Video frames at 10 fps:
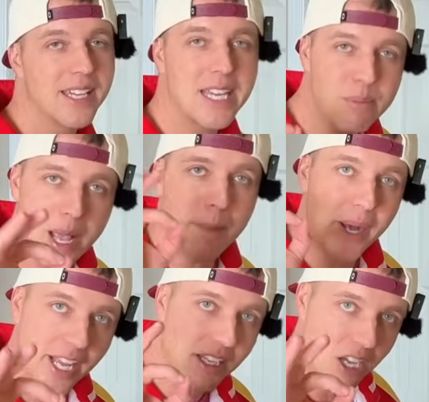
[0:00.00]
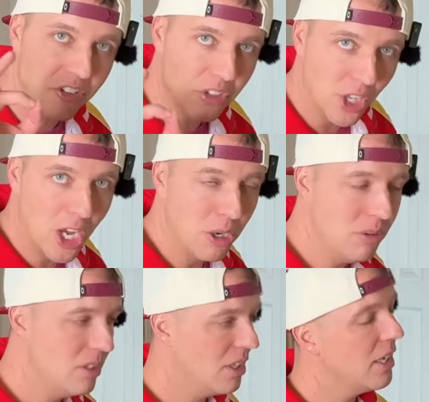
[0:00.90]
keep that buy cost
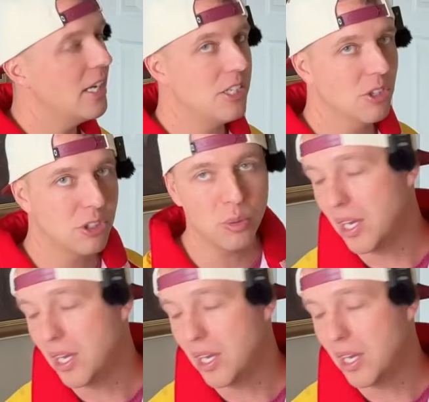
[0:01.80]
low and you'll do